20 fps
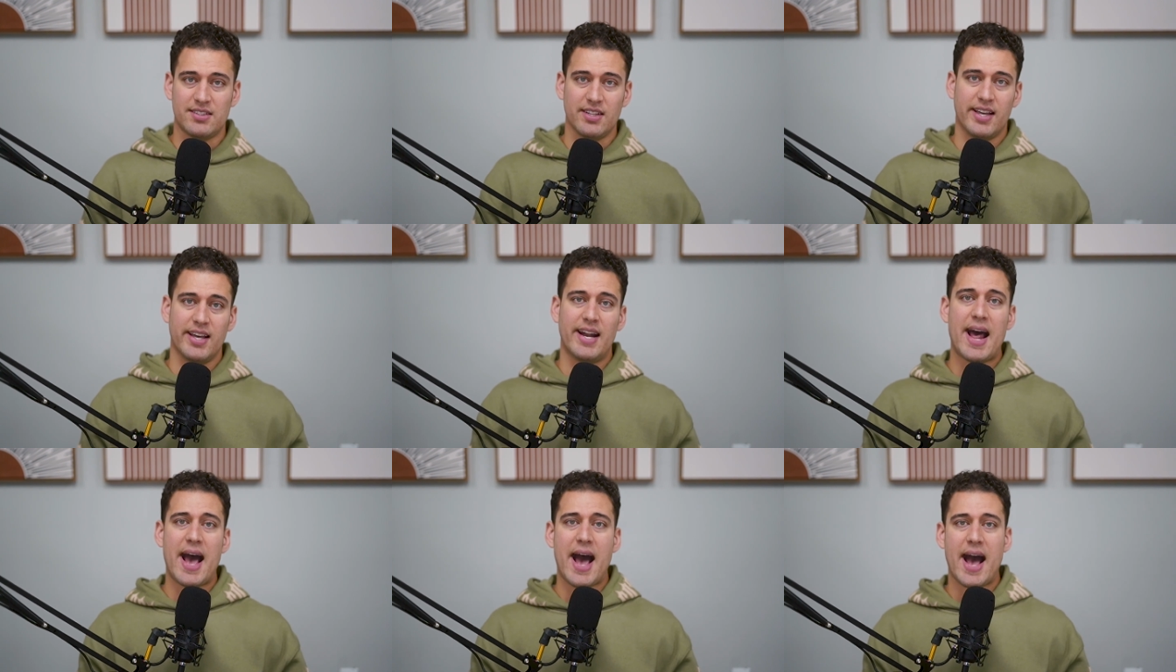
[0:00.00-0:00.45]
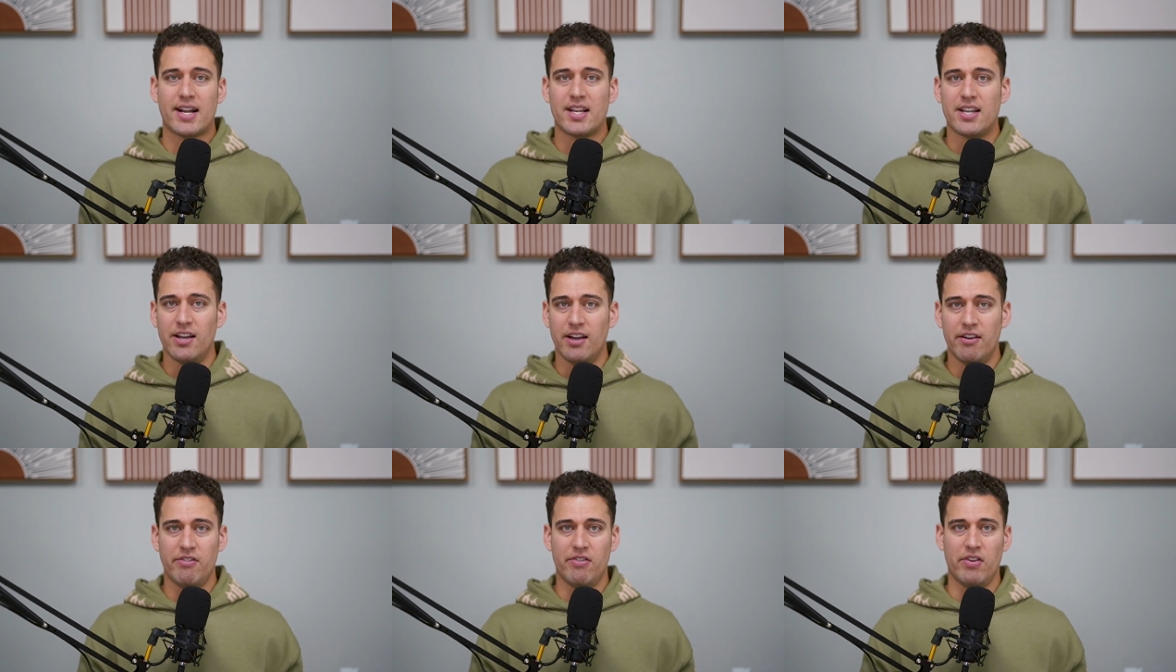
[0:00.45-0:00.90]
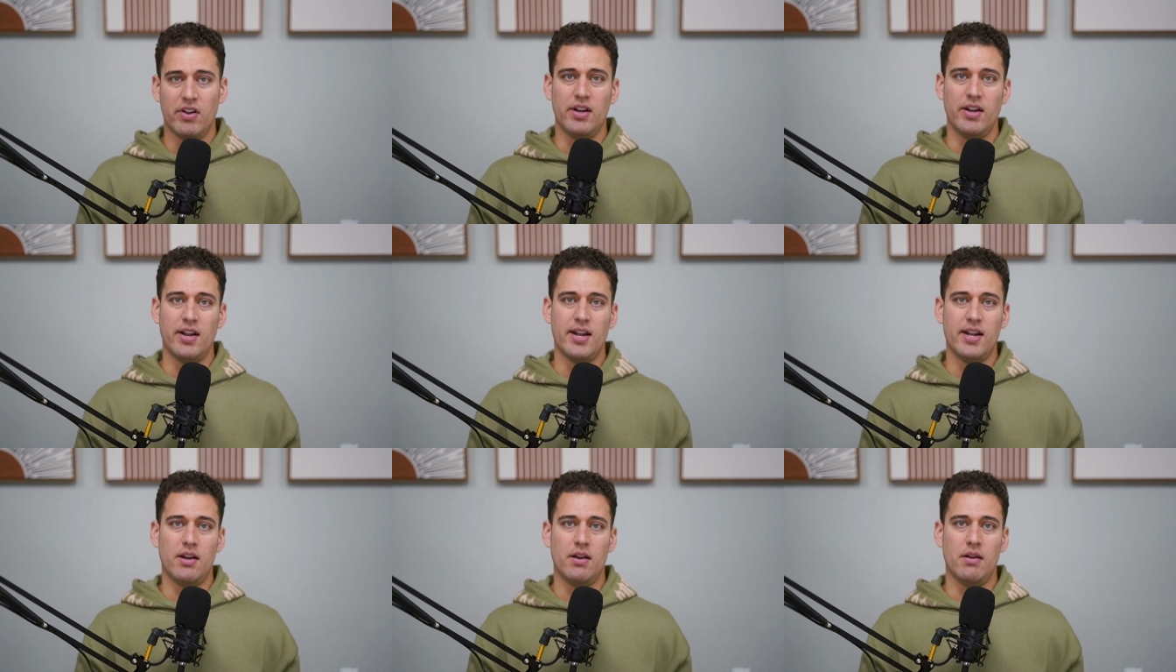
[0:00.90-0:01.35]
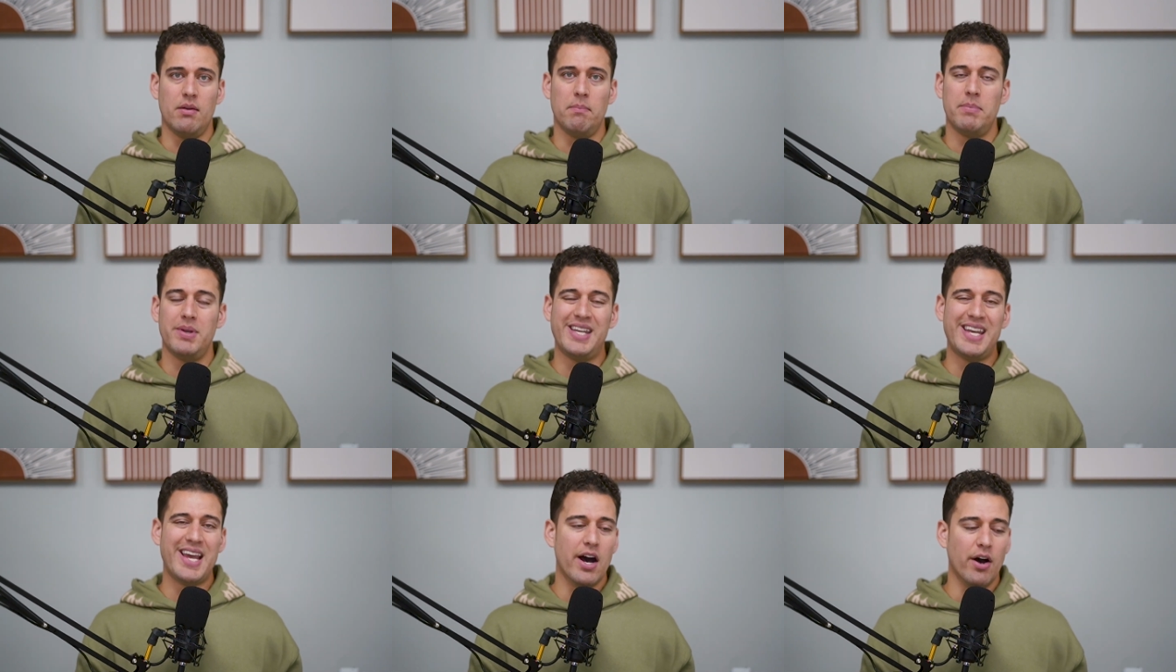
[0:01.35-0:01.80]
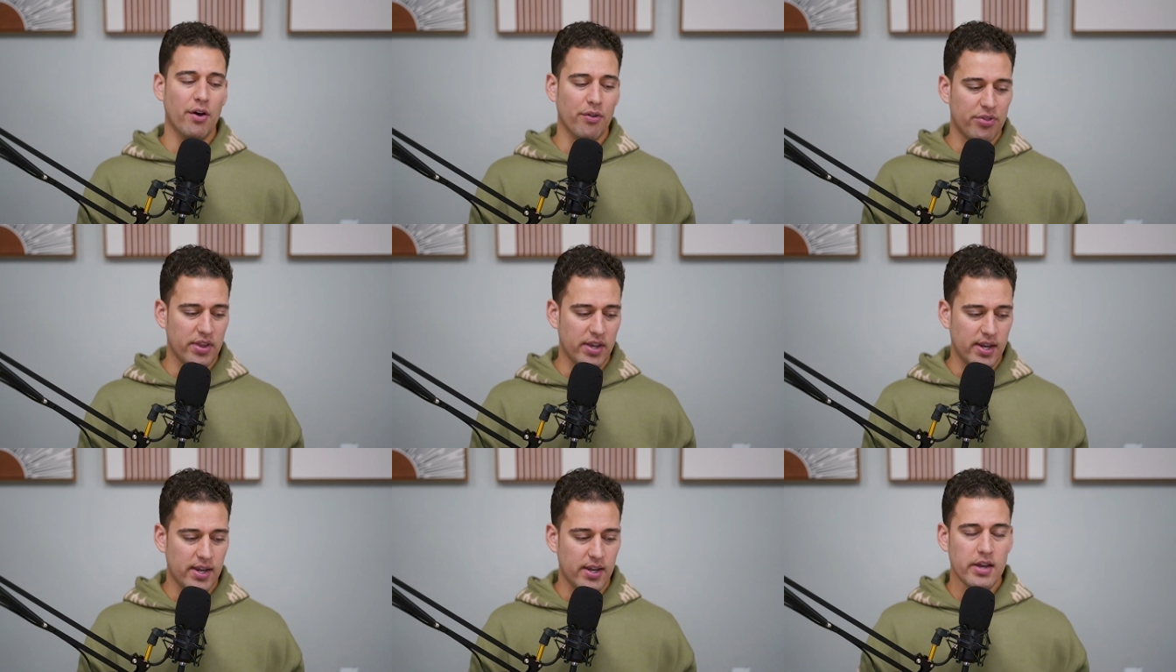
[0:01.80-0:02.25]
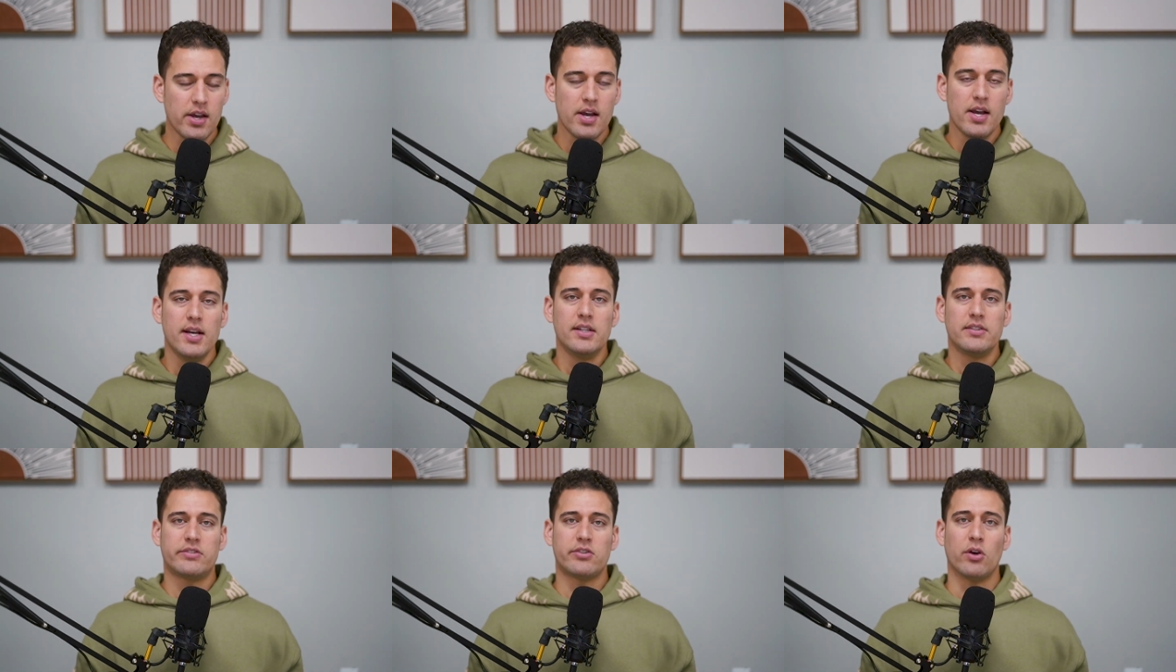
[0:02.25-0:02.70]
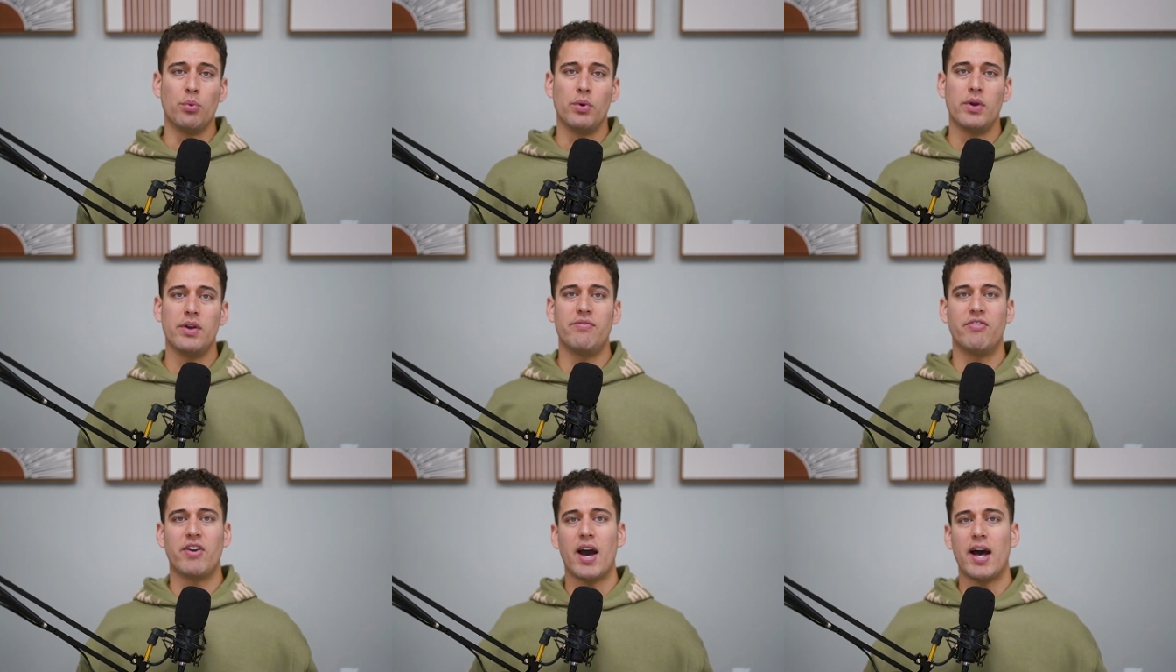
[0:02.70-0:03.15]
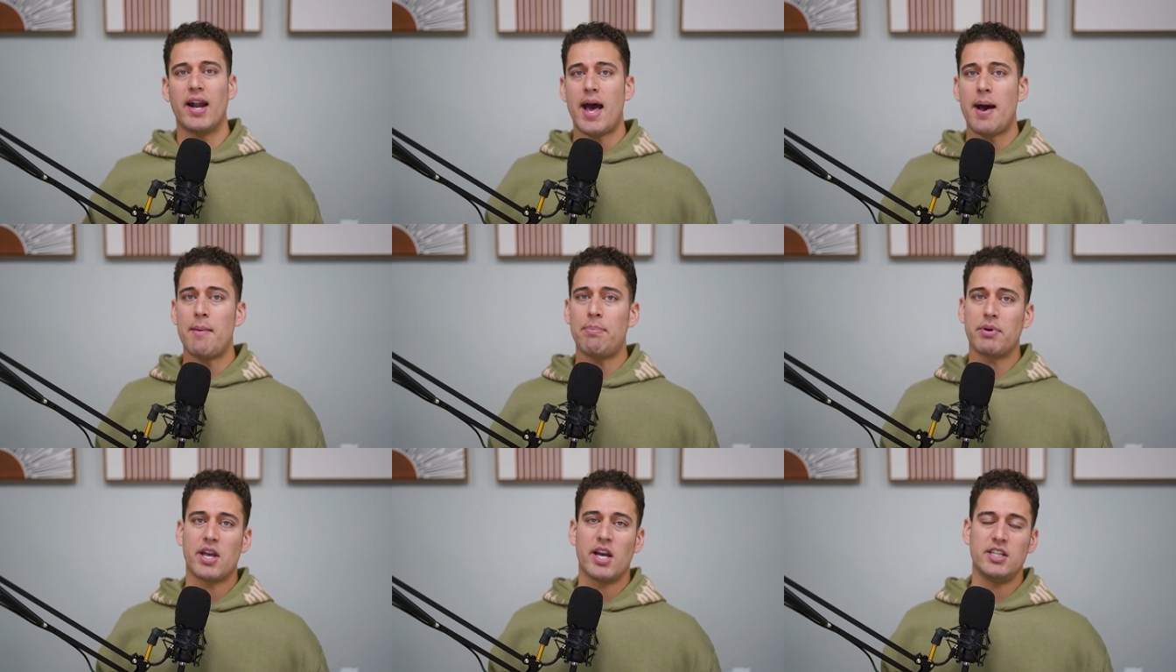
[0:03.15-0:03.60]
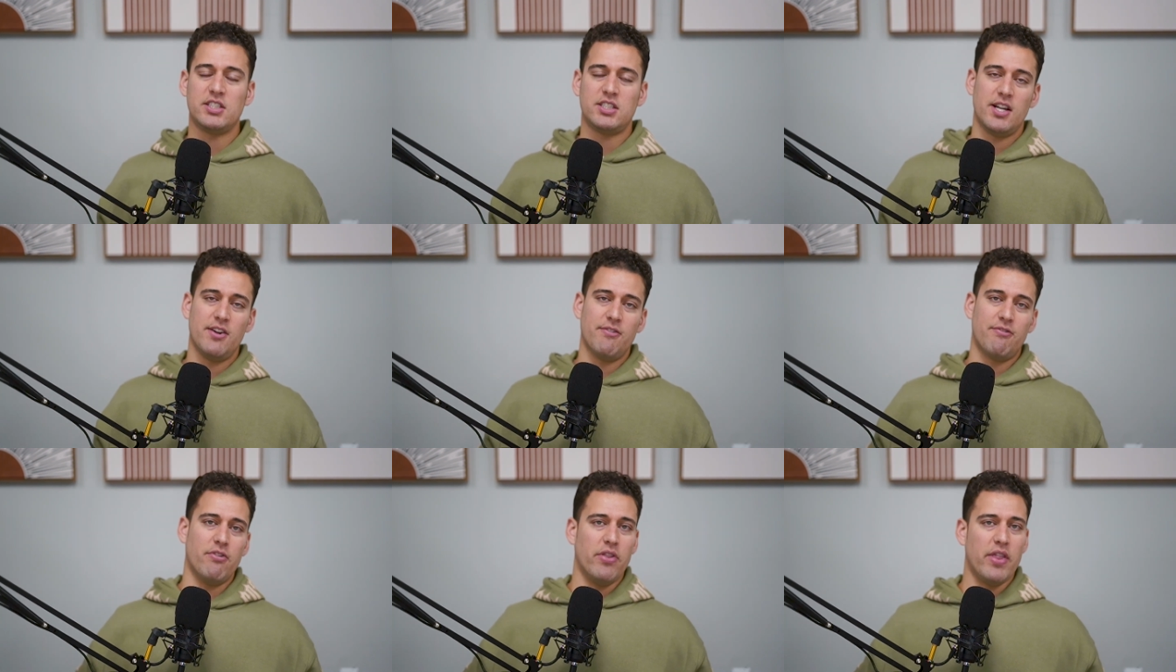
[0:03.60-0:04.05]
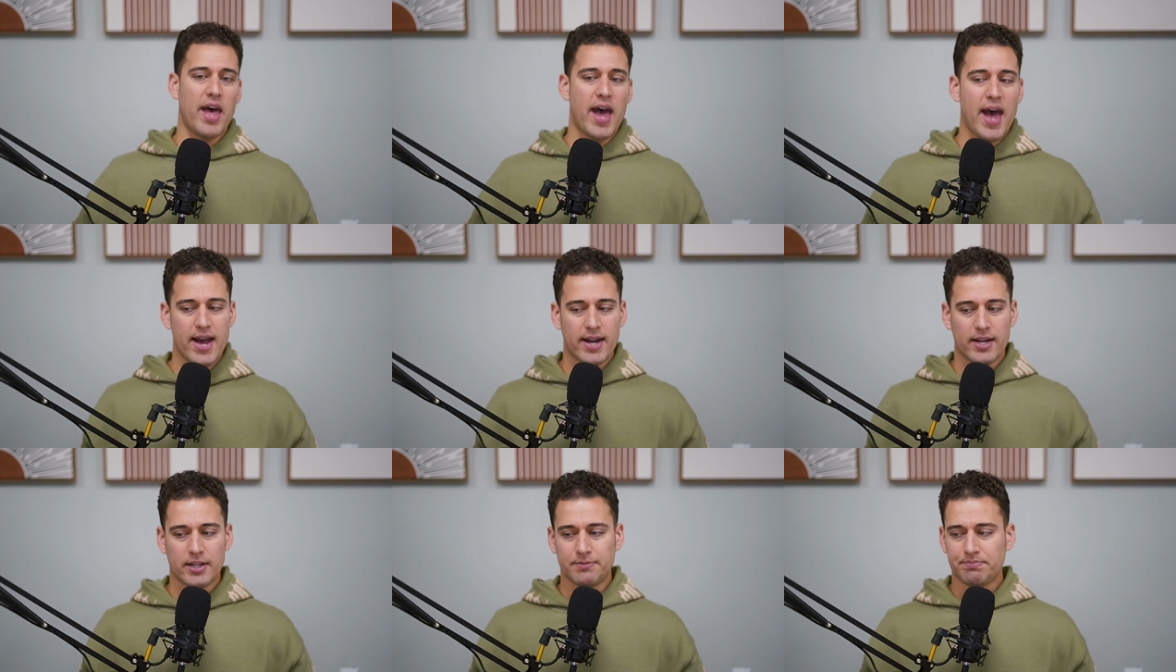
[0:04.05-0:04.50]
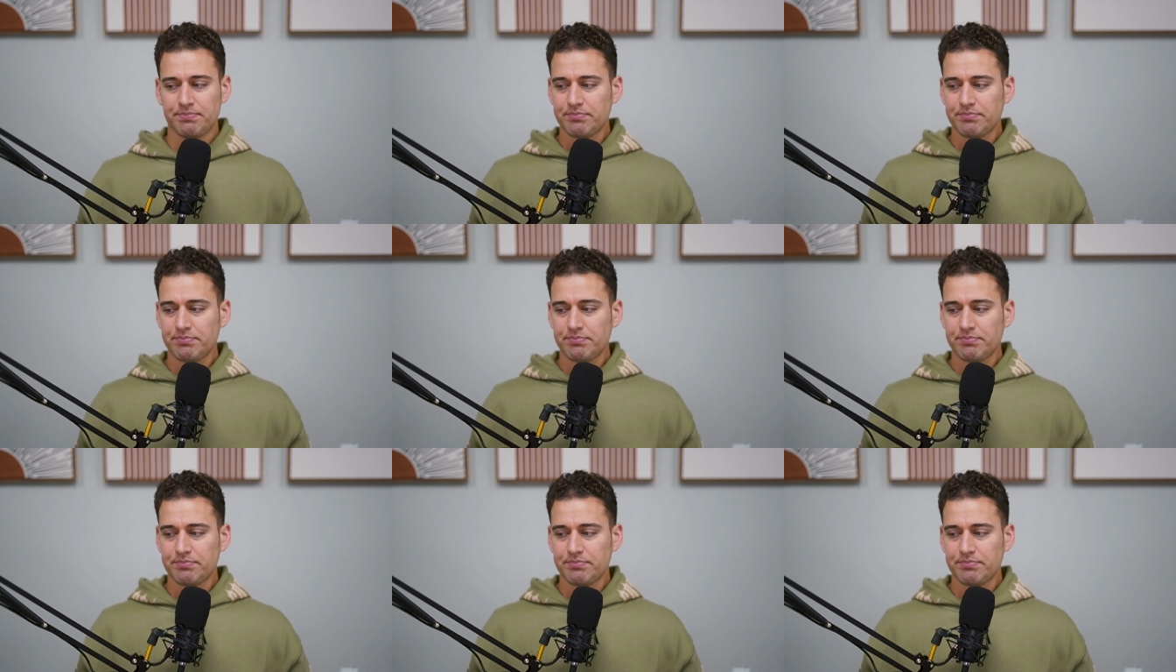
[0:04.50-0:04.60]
to get active and be healthy. So we've got an application in for that.